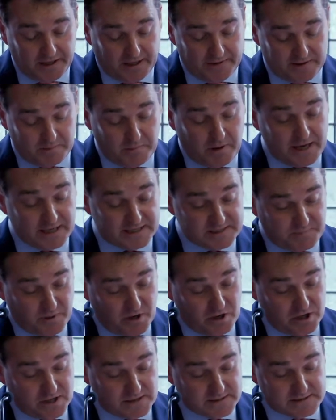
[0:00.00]
I think in my
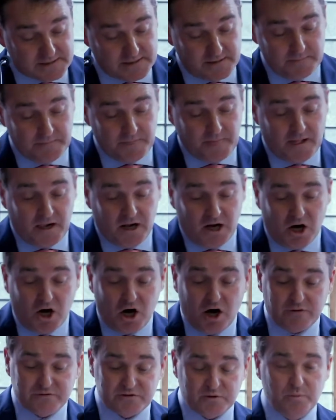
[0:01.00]
experience,
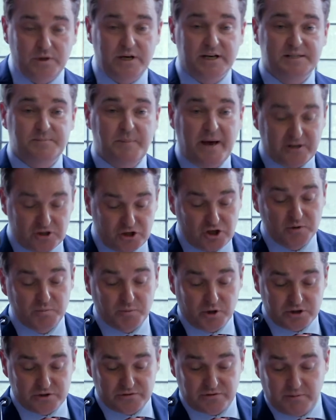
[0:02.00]
often we expect too
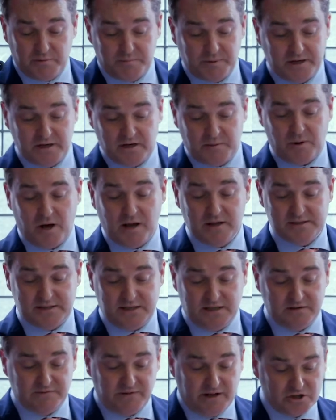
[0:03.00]
much from a particular
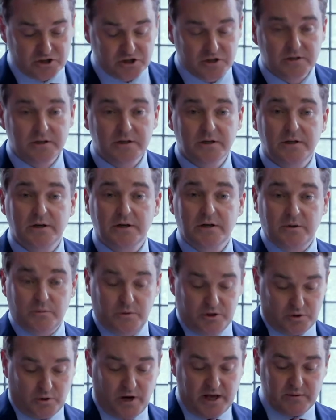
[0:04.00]
policy intervention.
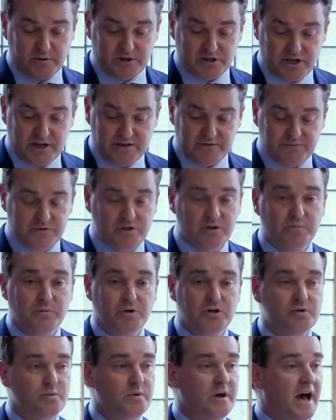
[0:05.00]
We try to achieve too
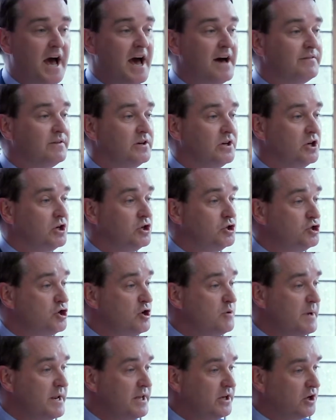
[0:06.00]
much. We have
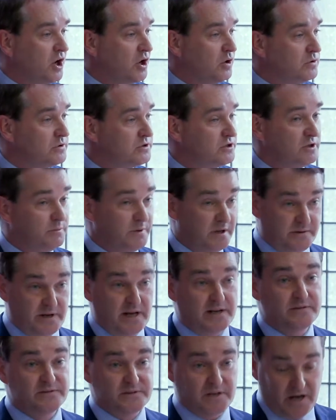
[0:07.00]
too many goals, too many
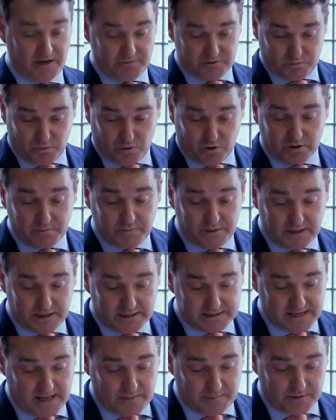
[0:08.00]
objectives, and Irish Water being an
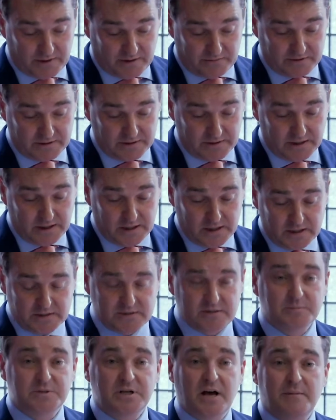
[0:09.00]
example of it.
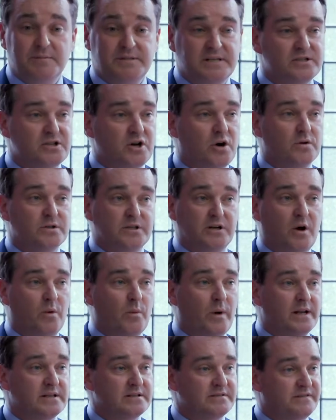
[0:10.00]
Sometimes these goals are not
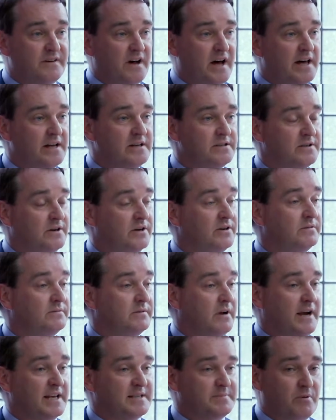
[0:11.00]
well defined, they're
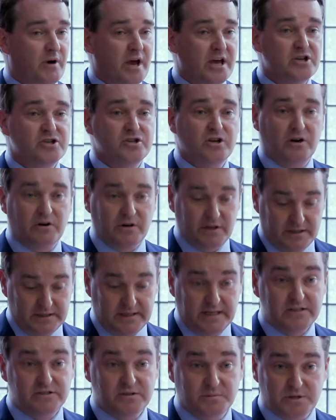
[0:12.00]
aspirational, or
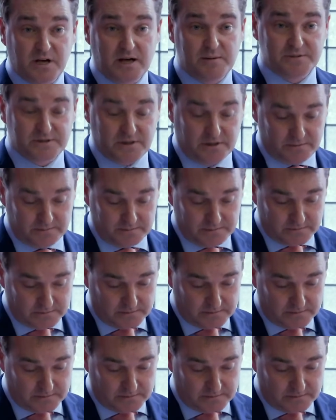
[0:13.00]
indeed sometimes they're